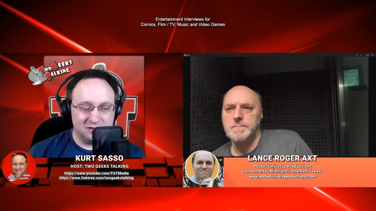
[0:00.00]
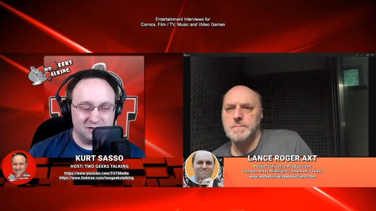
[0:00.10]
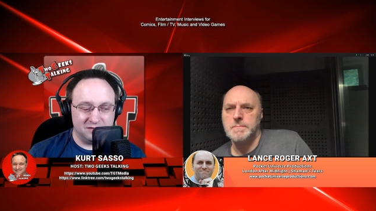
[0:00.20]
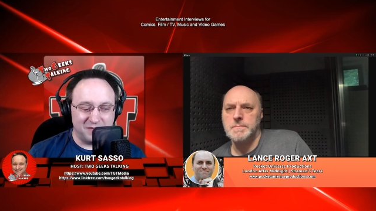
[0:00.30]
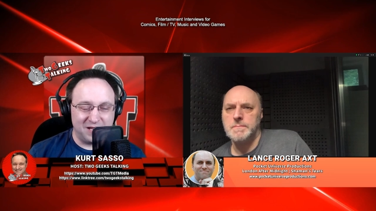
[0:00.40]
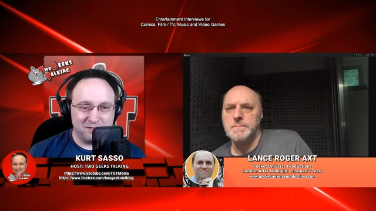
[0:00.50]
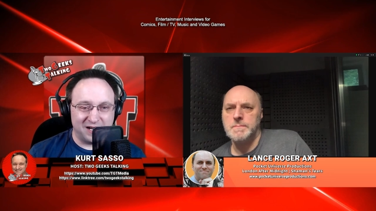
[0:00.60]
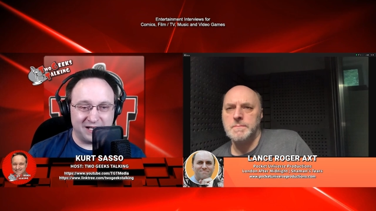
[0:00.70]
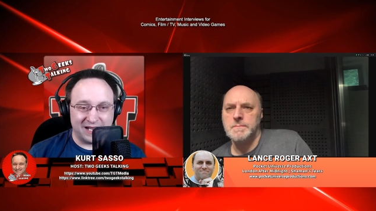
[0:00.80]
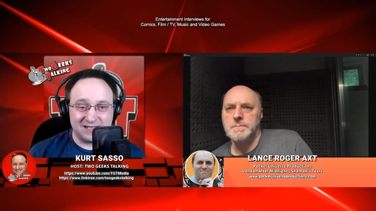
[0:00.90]
Speaker 1: make
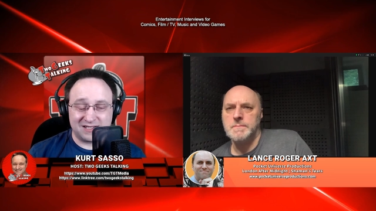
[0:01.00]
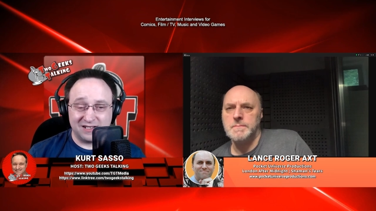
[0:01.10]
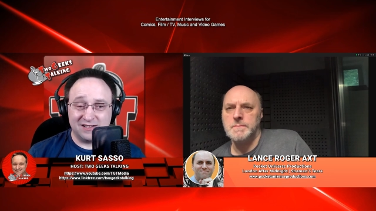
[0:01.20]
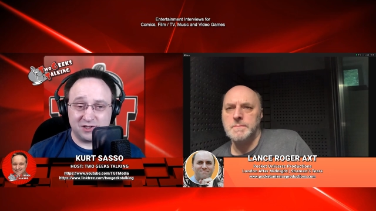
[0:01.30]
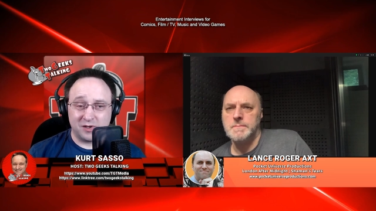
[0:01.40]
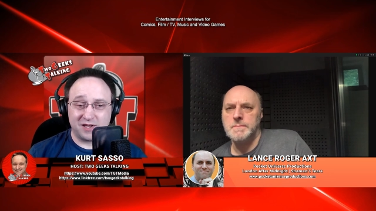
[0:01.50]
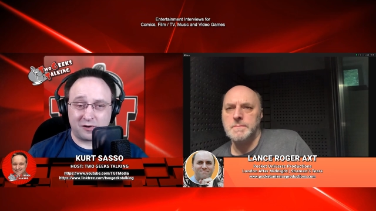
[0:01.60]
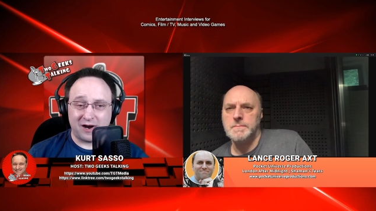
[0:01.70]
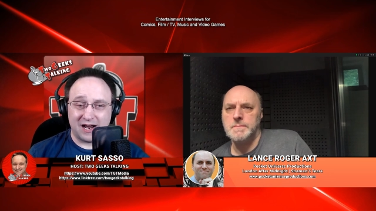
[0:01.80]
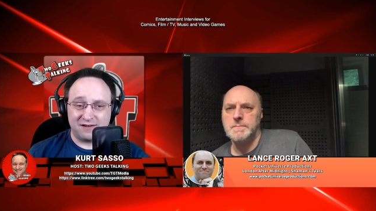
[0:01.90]
money and still enjoy the
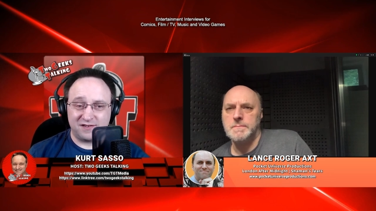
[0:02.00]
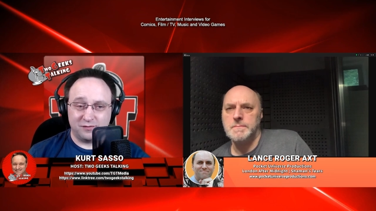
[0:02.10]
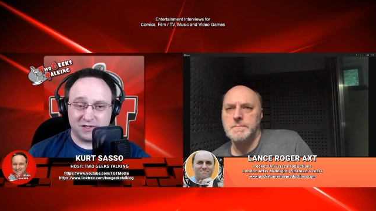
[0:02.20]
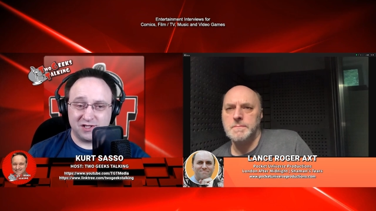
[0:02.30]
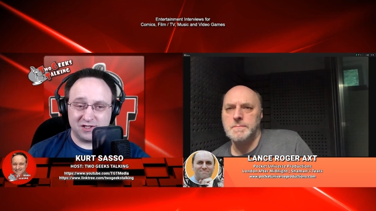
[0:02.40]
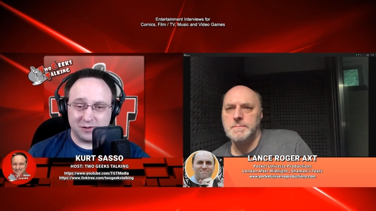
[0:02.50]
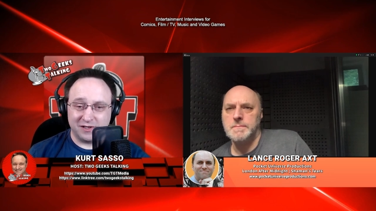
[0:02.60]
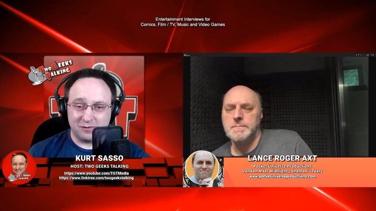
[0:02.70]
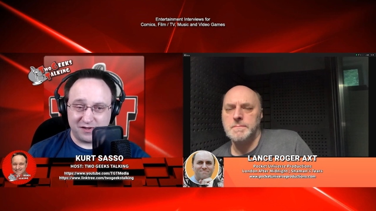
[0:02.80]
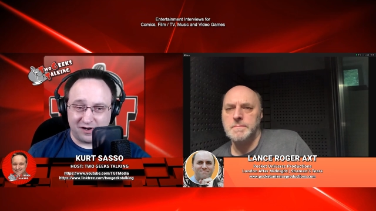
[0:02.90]
craft of what you're
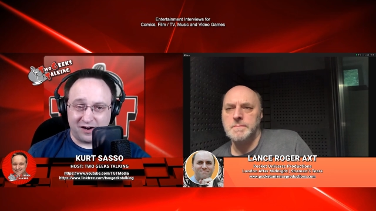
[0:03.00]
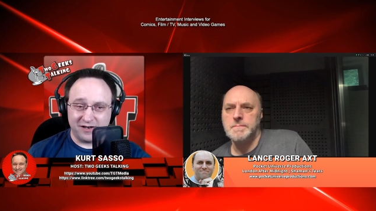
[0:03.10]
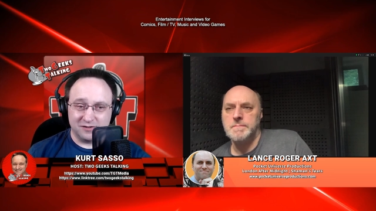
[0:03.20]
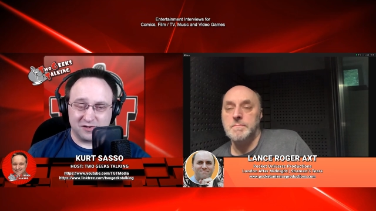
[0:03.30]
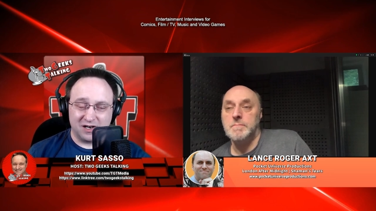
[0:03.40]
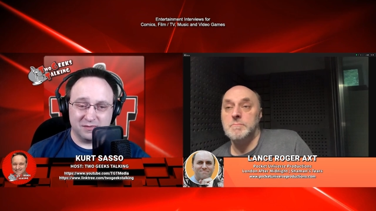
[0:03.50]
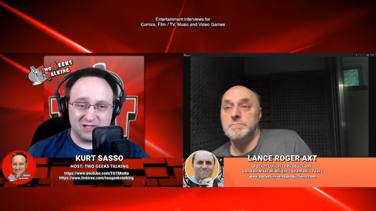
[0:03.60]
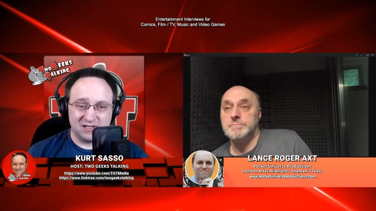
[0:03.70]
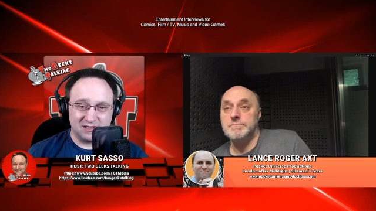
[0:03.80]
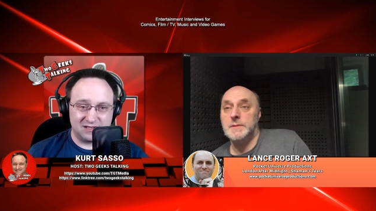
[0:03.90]
doing with audio
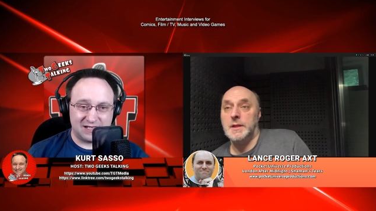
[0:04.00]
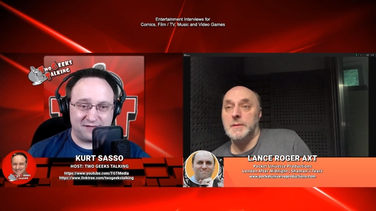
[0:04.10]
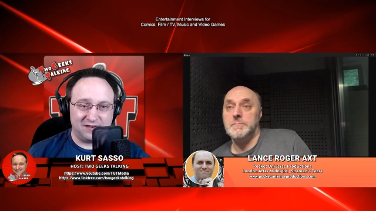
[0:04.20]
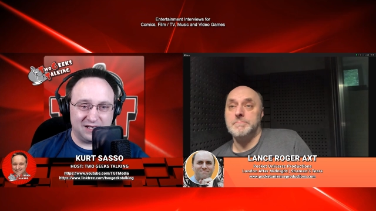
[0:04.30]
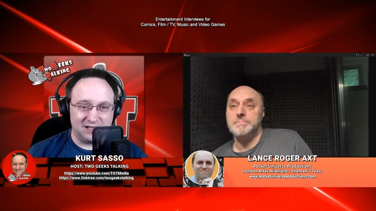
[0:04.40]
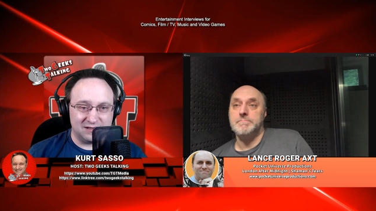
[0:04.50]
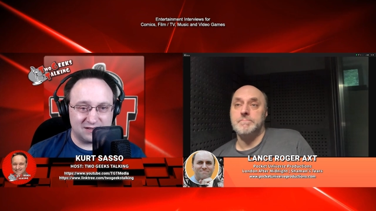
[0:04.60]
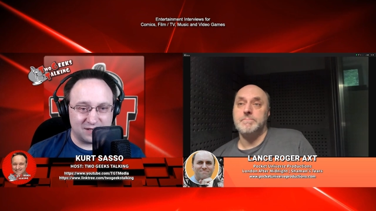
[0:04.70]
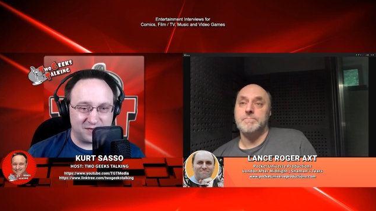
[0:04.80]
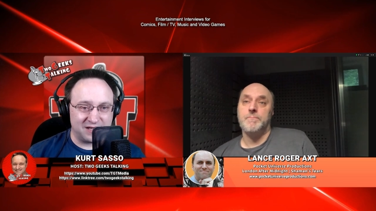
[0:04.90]
dramas is definitely
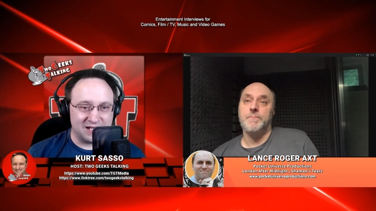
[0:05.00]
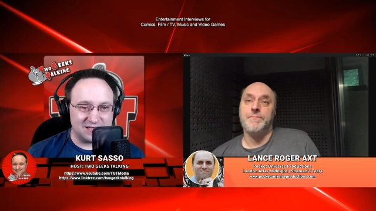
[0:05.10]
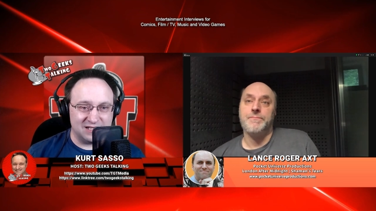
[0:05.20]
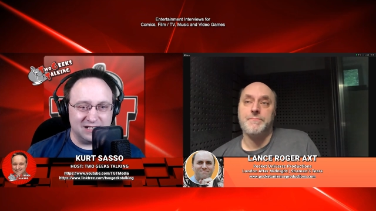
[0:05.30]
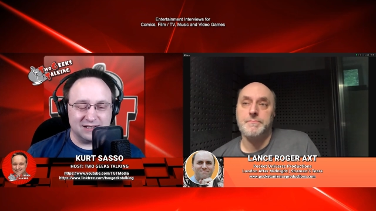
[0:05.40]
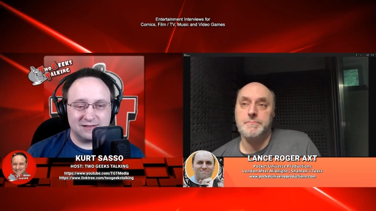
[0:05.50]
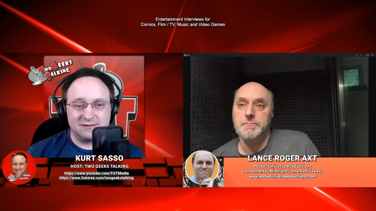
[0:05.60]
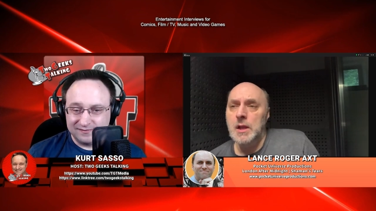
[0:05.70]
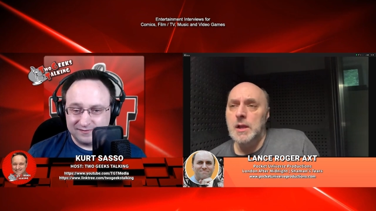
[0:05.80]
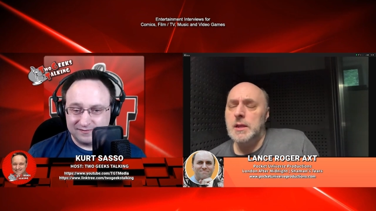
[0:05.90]
something that's needed.
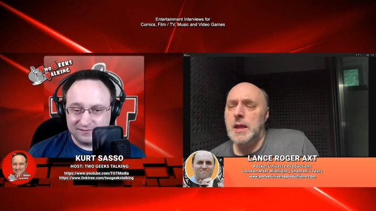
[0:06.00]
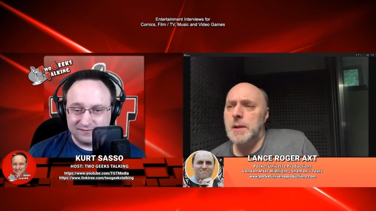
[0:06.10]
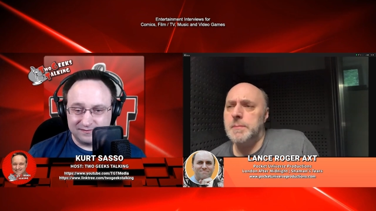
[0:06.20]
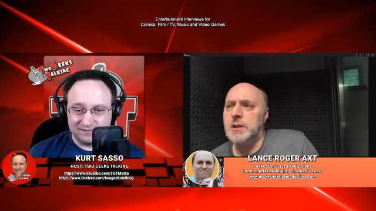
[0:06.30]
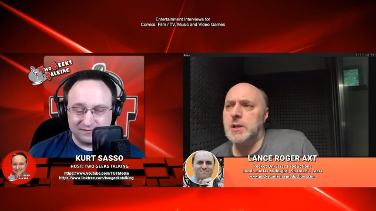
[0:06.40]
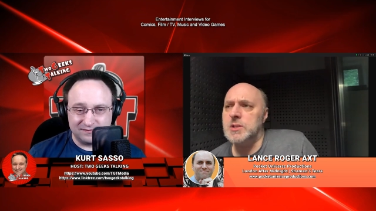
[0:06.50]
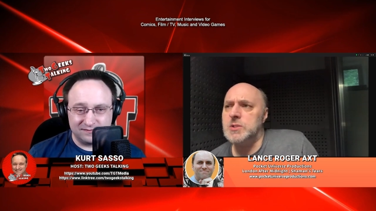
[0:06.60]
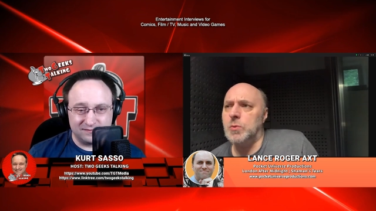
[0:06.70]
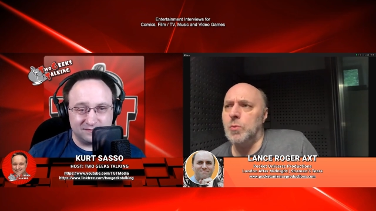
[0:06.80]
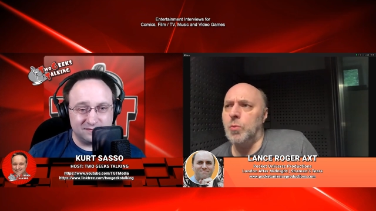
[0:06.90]
Speaker 2: Yeah, because
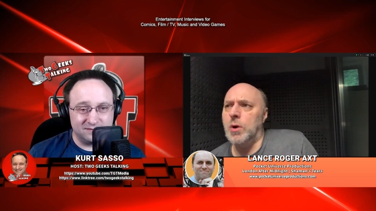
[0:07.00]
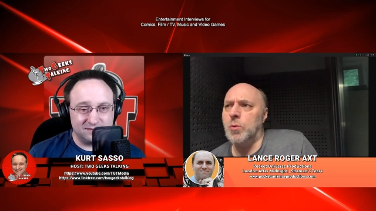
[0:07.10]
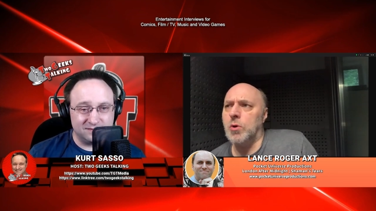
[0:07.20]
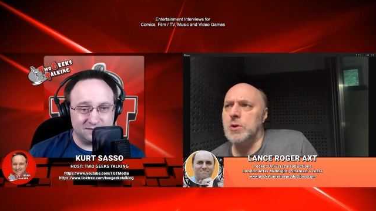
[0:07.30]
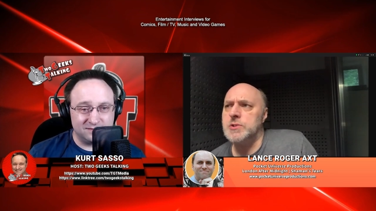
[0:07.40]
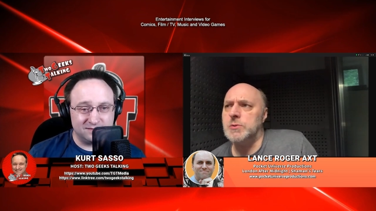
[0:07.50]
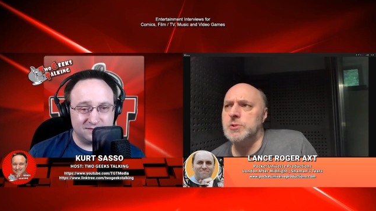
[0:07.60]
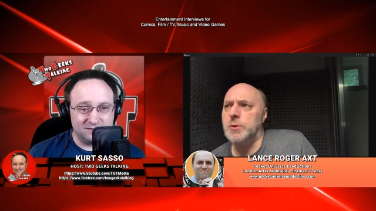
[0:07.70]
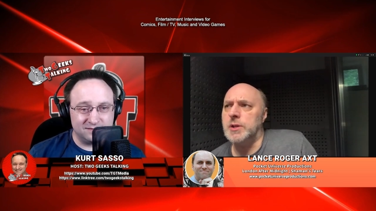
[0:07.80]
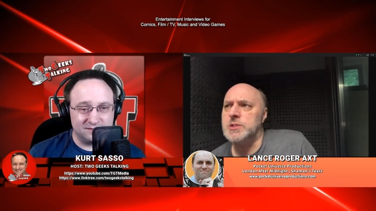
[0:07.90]
what we're also
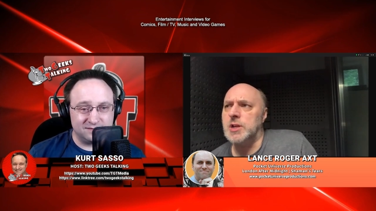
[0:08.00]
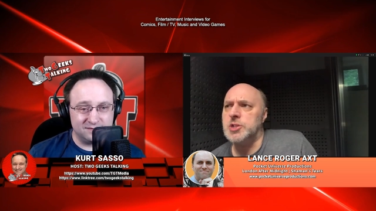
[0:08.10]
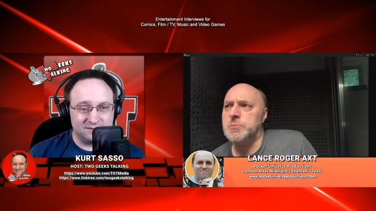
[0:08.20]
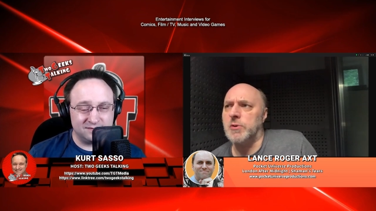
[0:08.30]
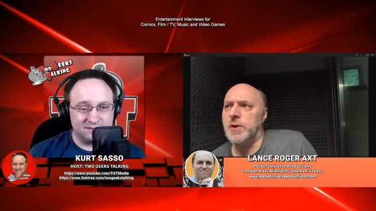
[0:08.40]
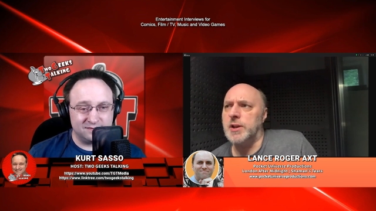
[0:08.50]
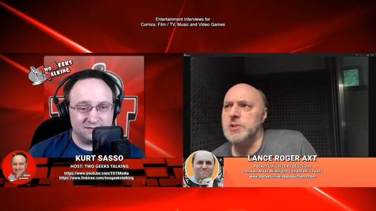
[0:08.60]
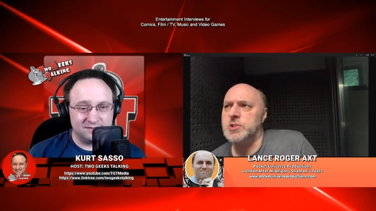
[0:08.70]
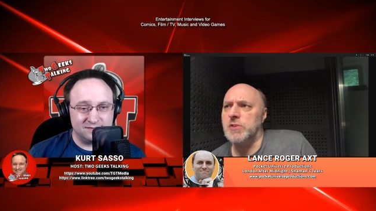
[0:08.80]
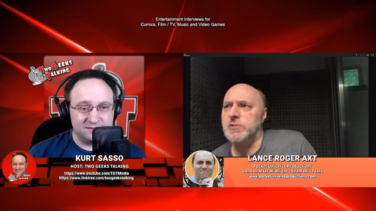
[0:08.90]
doing is not just providing a
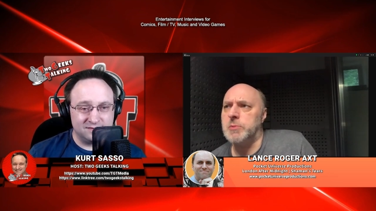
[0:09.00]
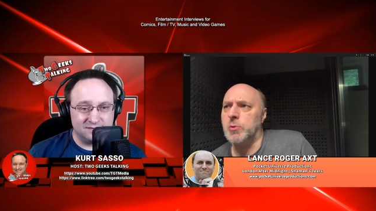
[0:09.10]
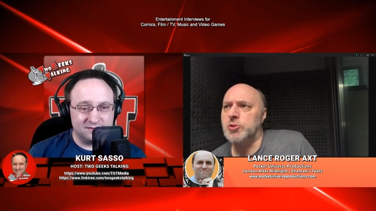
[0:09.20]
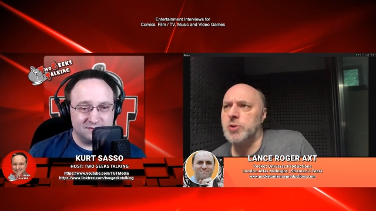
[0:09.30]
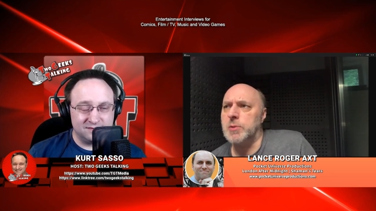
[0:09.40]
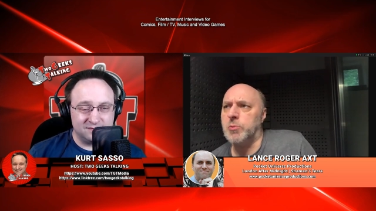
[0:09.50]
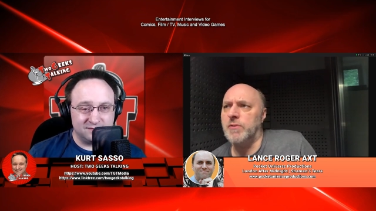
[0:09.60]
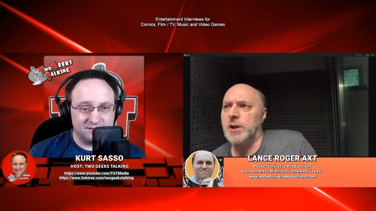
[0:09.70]
service, but we're trying to provide a